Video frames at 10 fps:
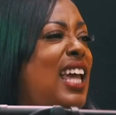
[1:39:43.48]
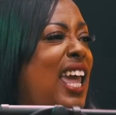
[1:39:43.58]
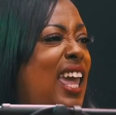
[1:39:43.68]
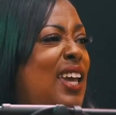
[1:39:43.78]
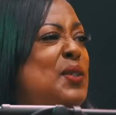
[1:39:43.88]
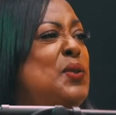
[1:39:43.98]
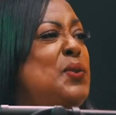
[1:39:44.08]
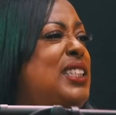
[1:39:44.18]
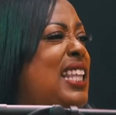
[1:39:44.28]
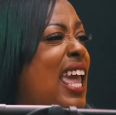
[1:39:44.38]
that?
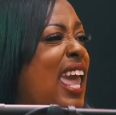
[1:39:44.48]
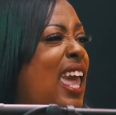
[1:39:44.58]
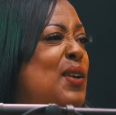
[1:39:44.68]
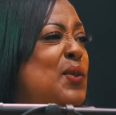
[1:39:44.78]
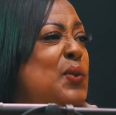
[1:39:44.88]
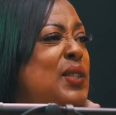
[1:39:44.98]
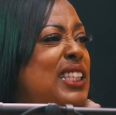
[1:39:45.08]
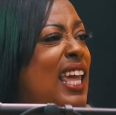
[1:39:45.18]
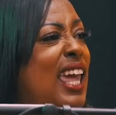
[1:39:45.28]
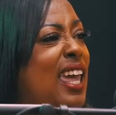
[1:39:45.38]
Who's that? Who's
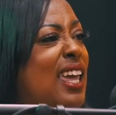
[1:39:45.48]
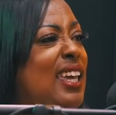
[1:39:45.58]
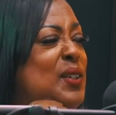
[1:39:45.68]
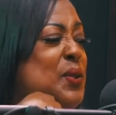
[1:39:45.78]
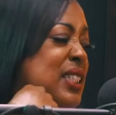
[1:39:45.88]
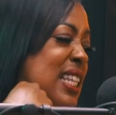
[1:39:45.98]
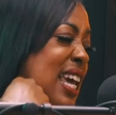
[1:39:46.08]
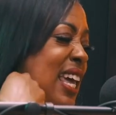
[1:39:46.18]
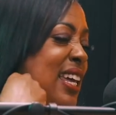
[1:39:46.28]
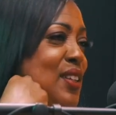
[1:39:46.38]
that? who's
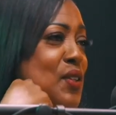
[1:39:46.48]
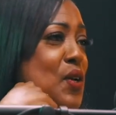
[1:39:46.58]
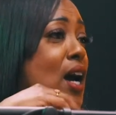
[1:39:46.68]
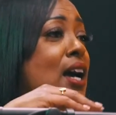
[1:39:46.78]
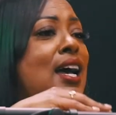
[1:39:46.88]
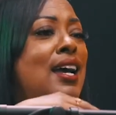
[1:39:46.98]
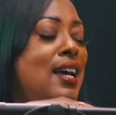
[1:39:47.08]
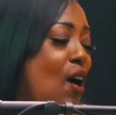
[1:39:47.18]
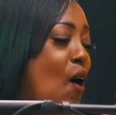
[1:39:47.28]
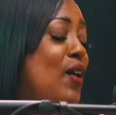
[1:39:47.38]
that? You know, I,
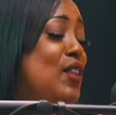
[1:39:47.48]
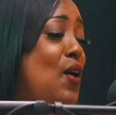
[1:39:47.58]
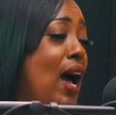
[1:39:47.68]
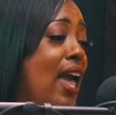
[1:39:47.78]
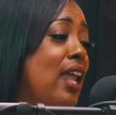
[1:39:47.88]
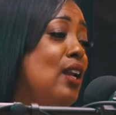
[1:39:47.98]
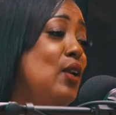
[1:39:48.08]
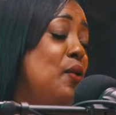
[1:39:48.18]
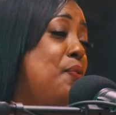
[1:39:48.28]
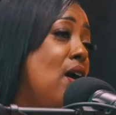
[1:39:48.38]
although I had a
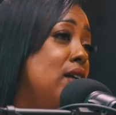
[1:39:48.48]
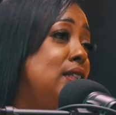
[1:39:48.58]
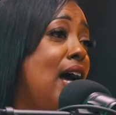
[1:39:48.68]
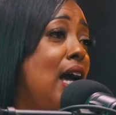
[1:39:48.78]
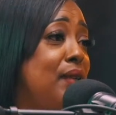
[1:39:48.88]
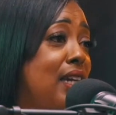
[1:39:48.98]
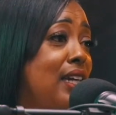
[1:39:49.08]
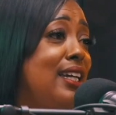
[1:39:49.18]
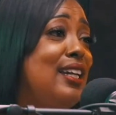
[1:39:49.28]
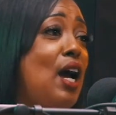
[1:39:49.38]
little part time
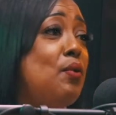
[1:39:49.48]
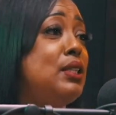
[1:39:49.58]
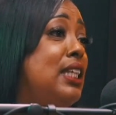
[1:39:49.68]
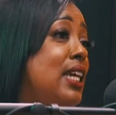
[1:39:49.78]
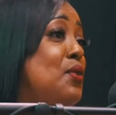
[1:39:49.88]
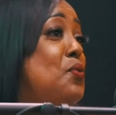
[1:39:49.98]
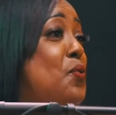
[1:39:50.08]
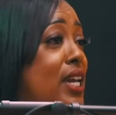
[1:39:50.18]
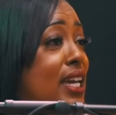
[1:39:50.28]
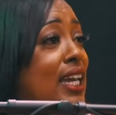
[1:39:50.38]
gig and I was getting
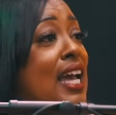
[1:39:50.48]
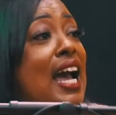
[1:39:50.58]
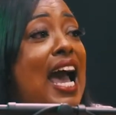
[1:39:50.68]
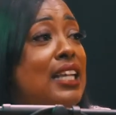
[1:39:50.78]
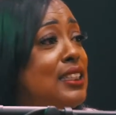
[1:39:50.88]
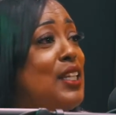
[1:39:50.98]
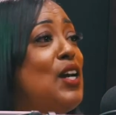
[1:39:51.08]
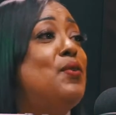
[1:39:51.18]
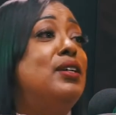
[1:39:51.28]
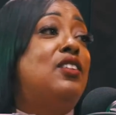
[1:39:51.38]
WIC, we, I
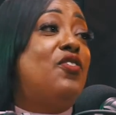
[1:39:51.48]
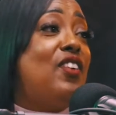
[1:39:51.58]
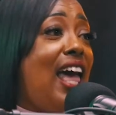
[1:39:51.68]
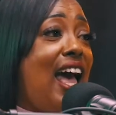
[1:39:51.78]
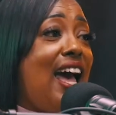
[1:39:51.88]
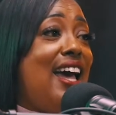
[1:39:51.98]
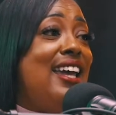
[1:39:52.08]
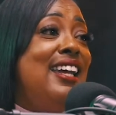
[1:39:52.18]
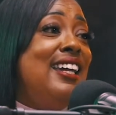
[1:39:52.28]
still was fly. We, we,